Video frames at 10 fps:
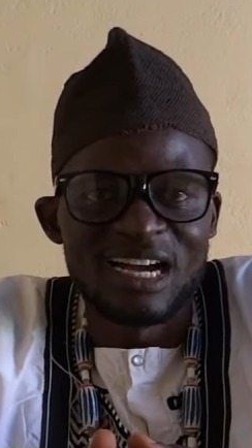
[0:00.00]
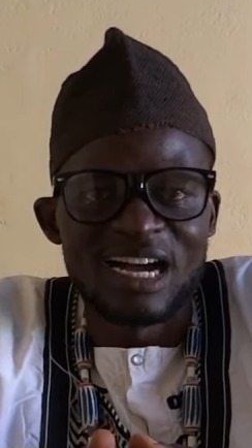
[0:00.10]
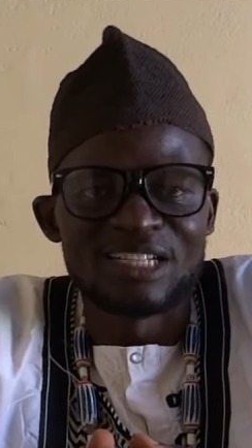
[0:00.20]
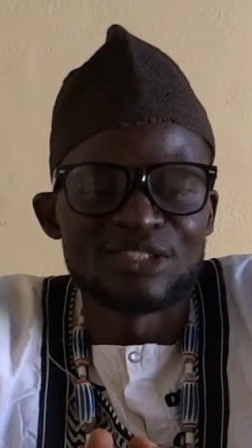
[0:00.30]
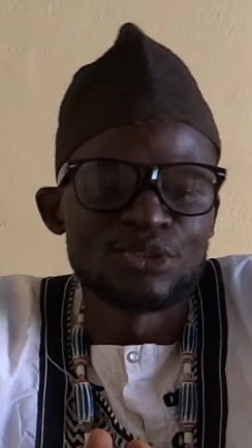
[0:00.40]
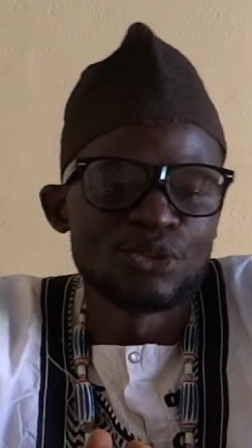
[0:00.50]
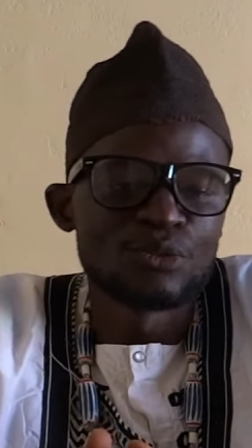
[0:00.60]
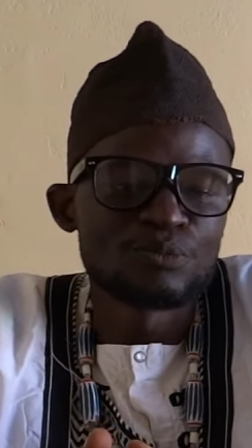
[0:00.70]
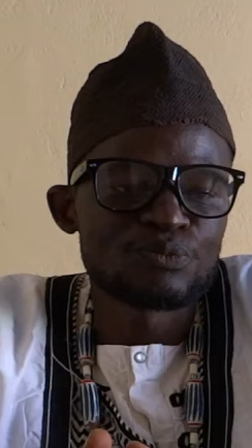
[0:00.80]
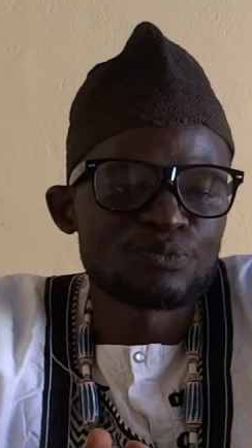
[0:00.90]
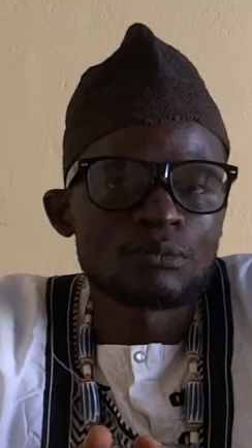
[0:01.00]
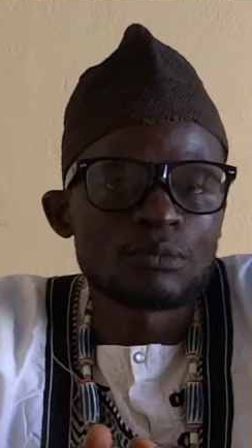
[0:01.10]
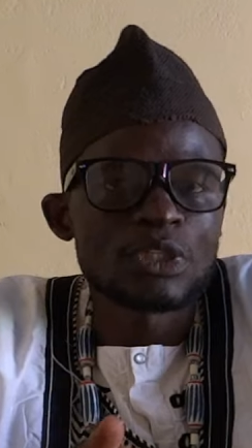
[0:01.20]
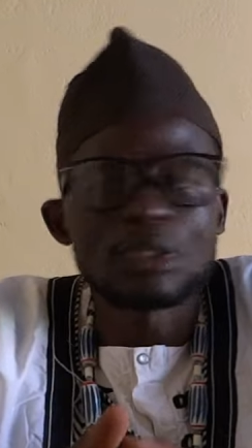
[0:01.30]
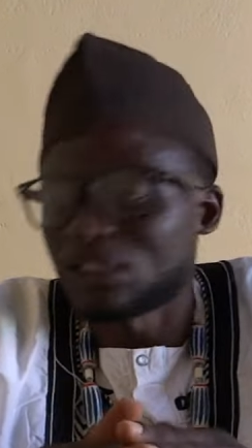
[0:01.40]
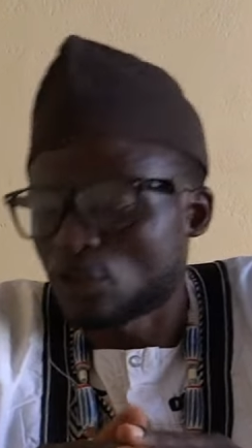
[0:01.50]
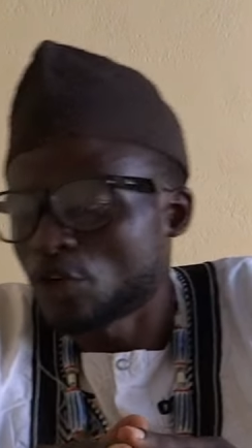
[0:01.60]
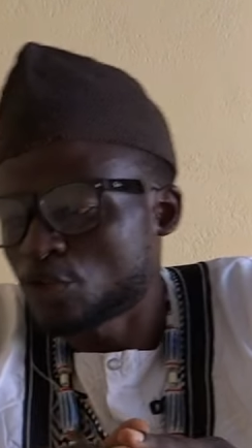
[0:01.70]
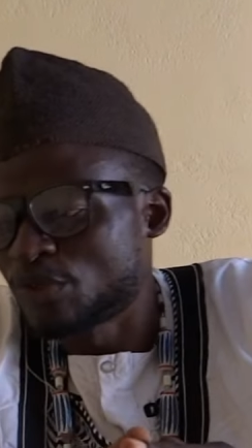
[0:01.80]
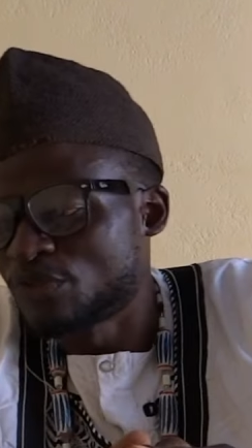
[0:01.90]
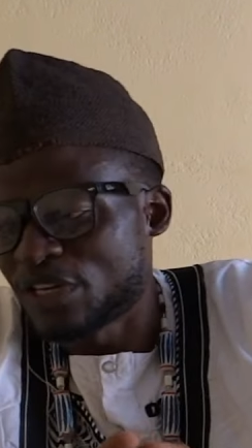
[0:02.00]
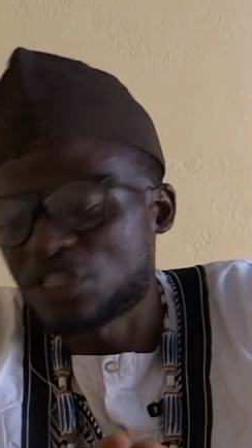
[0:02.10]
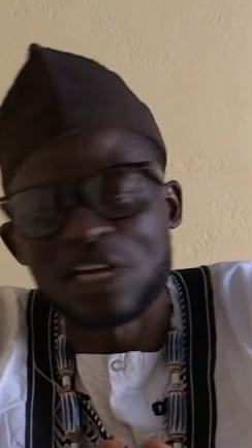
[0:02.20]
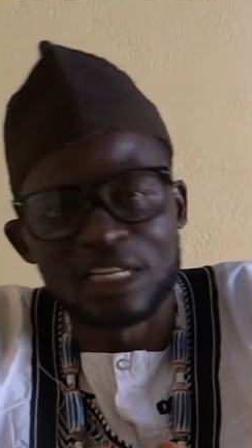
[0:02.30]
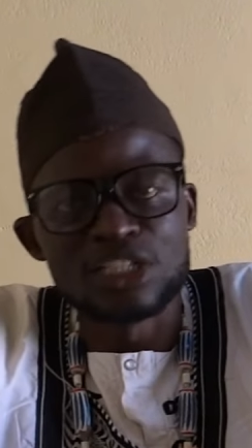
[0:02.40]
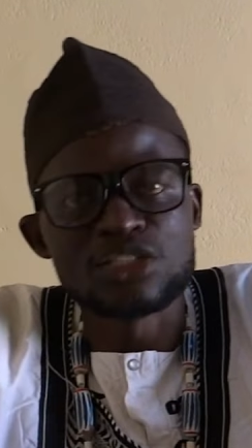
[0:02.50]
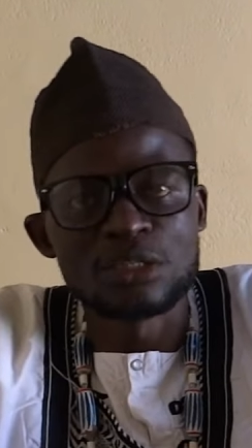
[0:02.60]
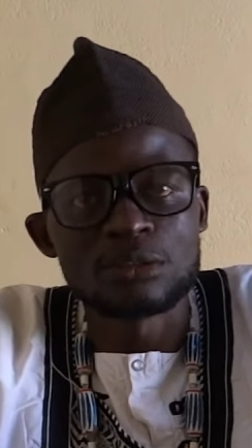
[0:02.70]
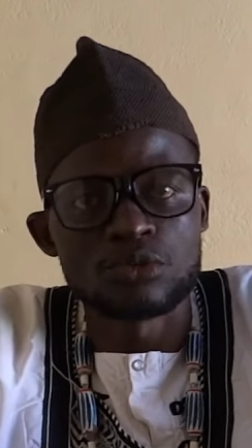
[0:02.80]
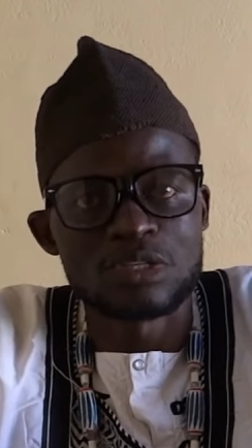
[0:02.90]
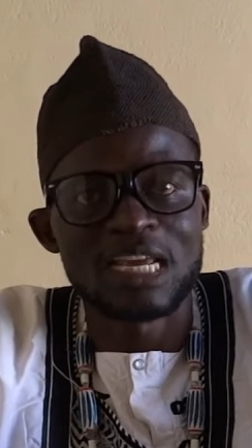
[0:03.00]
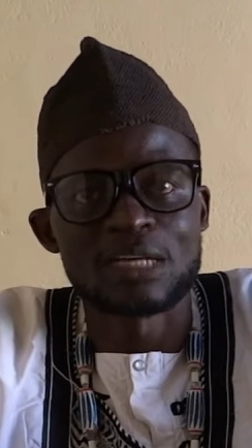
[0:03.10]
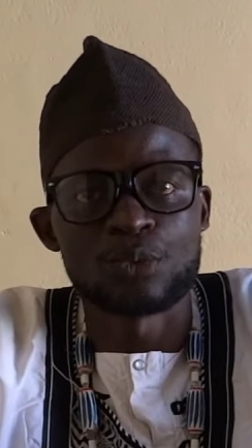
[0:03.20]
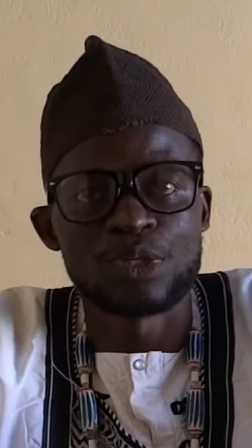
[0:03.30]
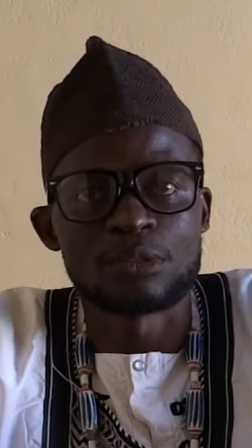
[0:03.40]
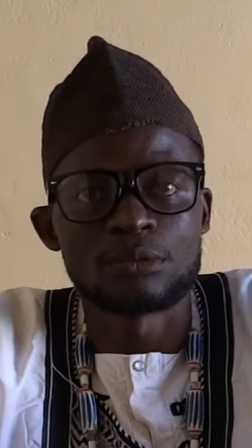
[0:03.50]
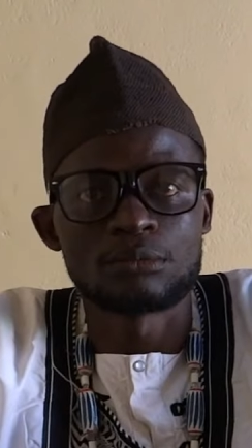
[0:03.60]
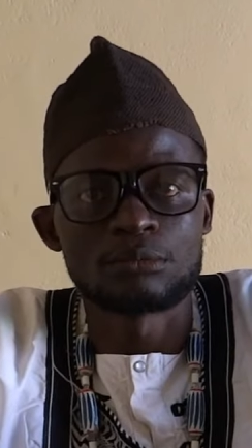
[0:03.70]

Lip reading: And you know, it has always been very challenging to start with,